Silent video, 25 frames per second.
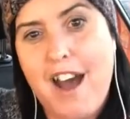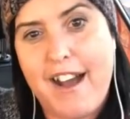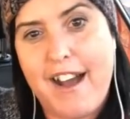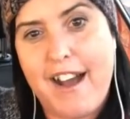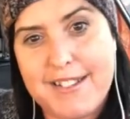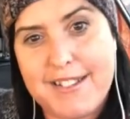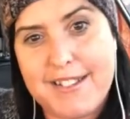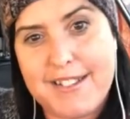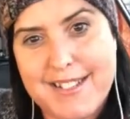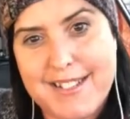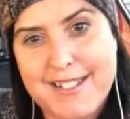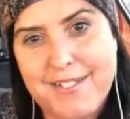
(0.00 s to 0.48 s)

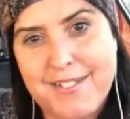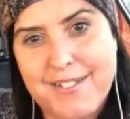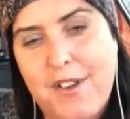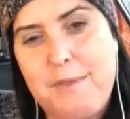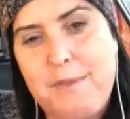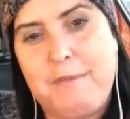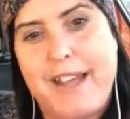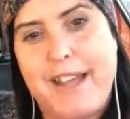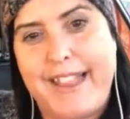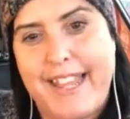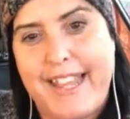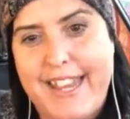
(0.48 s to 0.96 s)
from my
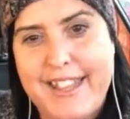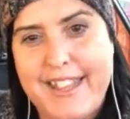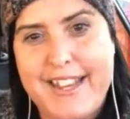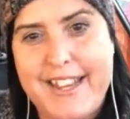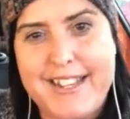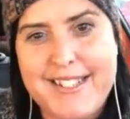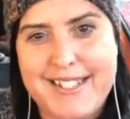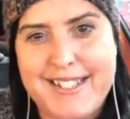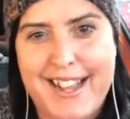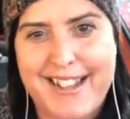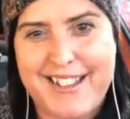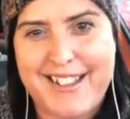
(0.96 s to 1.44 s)
ladies
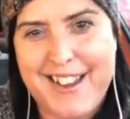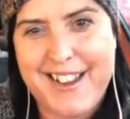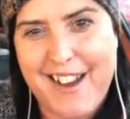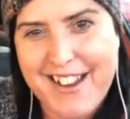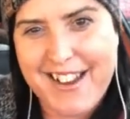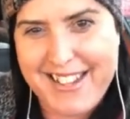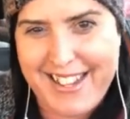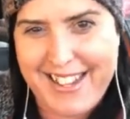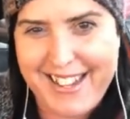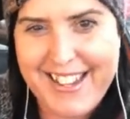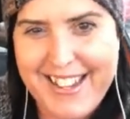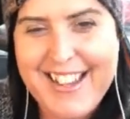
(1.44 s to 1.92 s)
at
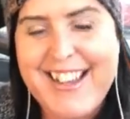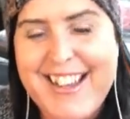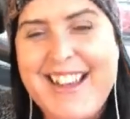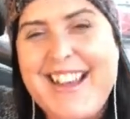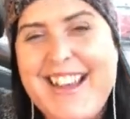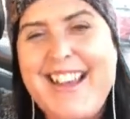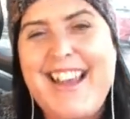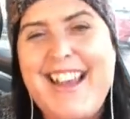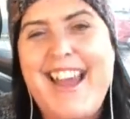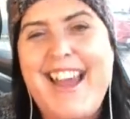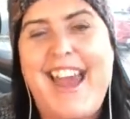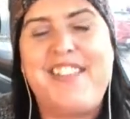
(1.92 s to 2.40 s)
hockey,
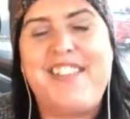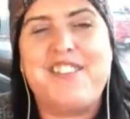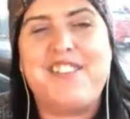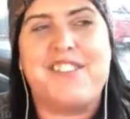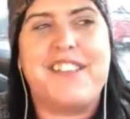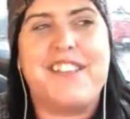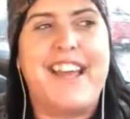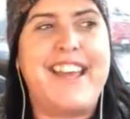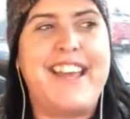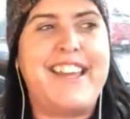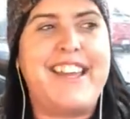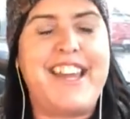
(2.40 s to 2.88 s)
and they're
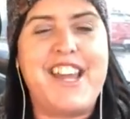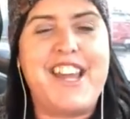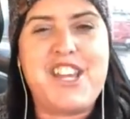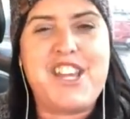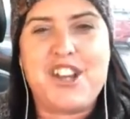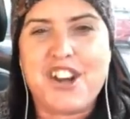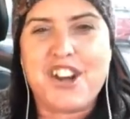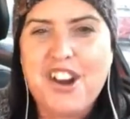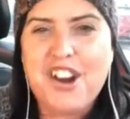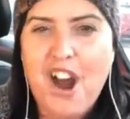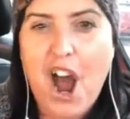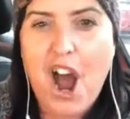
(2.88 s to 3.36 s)
like, "You're
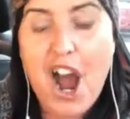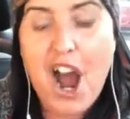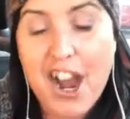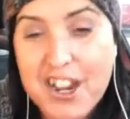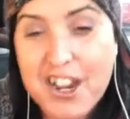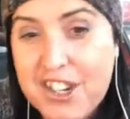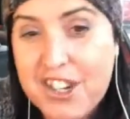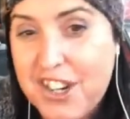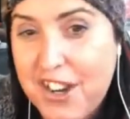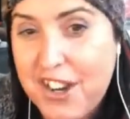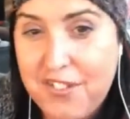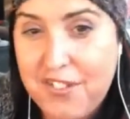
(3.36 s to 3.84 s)

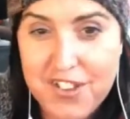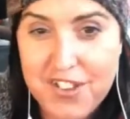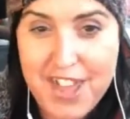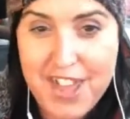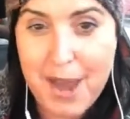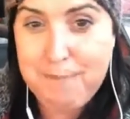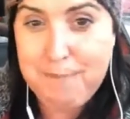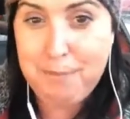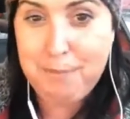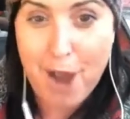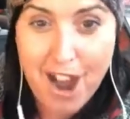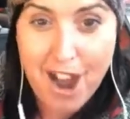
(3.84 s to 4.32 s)
hungry for that
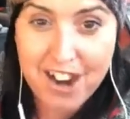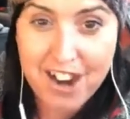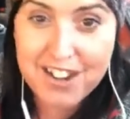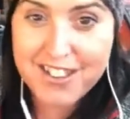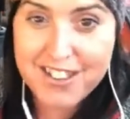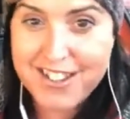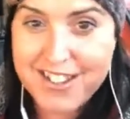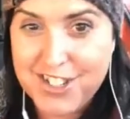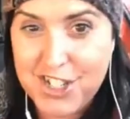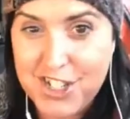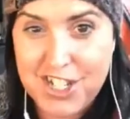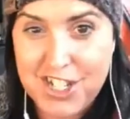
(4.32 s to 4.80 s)
puck
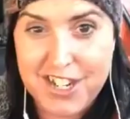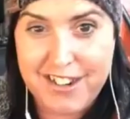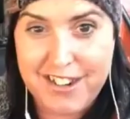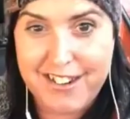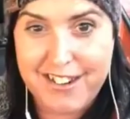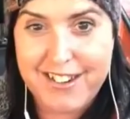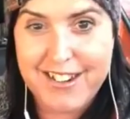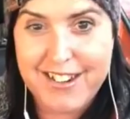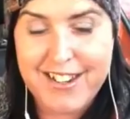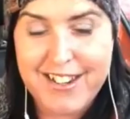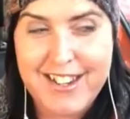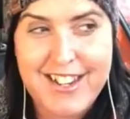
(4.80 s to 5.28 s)
this year.
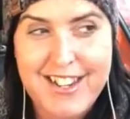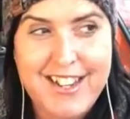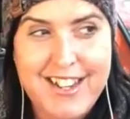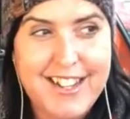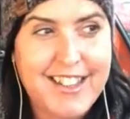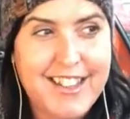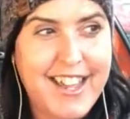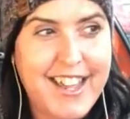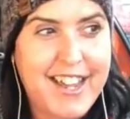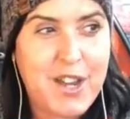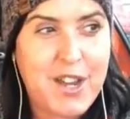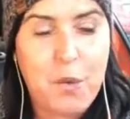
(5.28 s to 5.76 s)

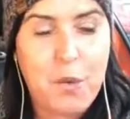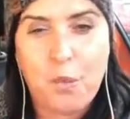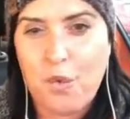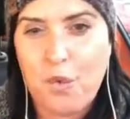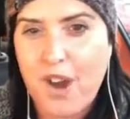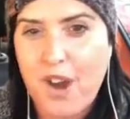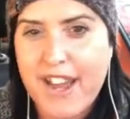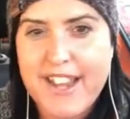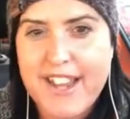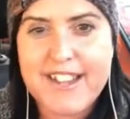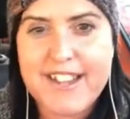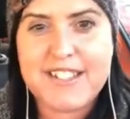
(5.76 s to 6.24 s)
Like, what
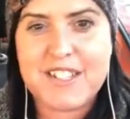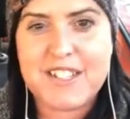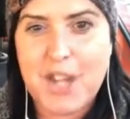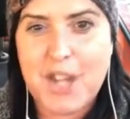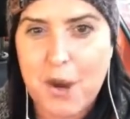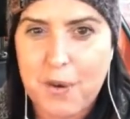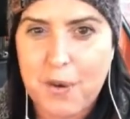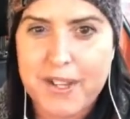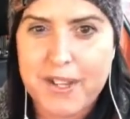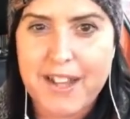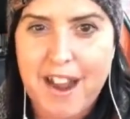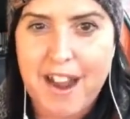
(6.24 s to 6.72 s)
is
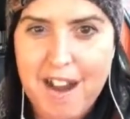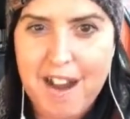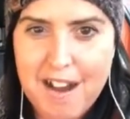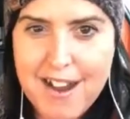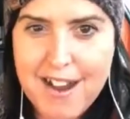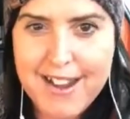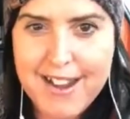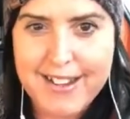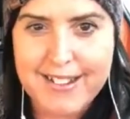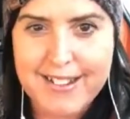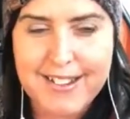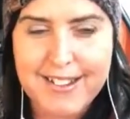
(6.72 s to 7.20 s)
going
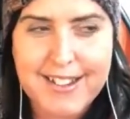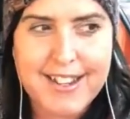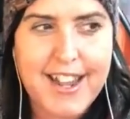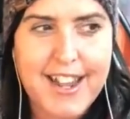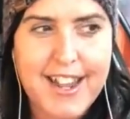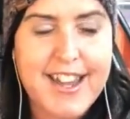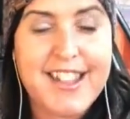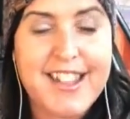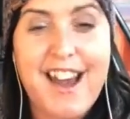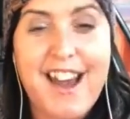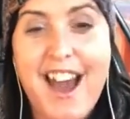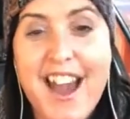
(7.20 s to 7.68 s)
on?" And
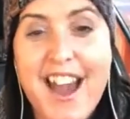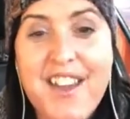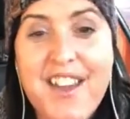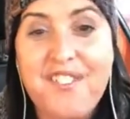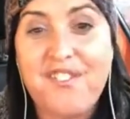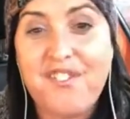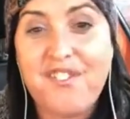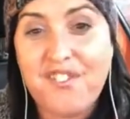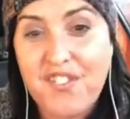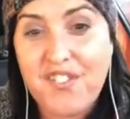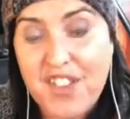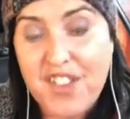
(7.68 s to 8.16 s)
I
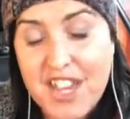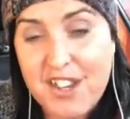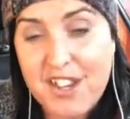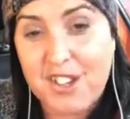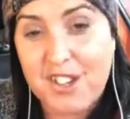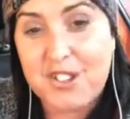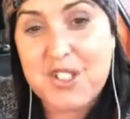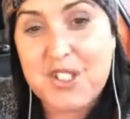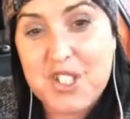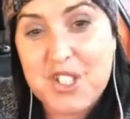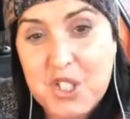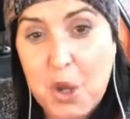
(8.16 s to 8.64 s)
feel
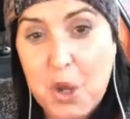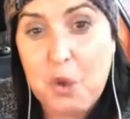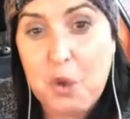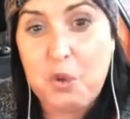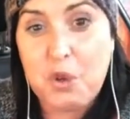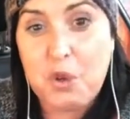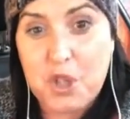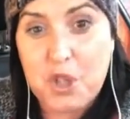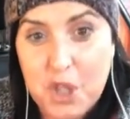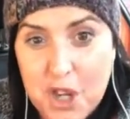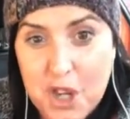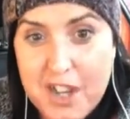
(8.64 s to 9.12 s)
so
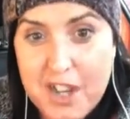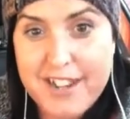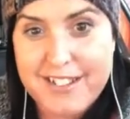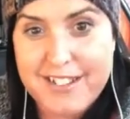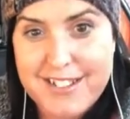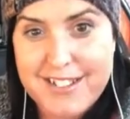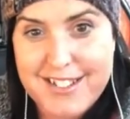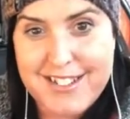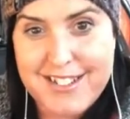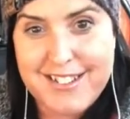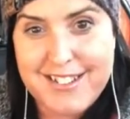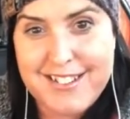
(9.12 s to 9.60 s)
good.
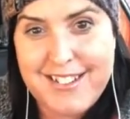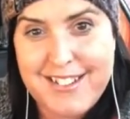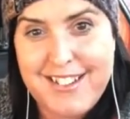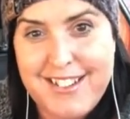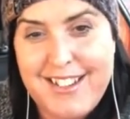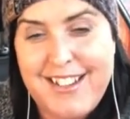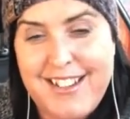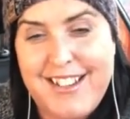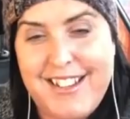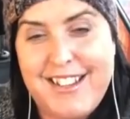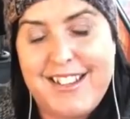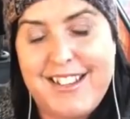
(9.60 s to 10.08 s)

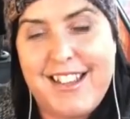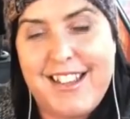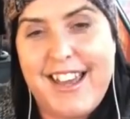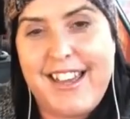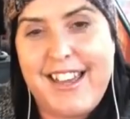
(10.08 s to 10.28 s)
Like,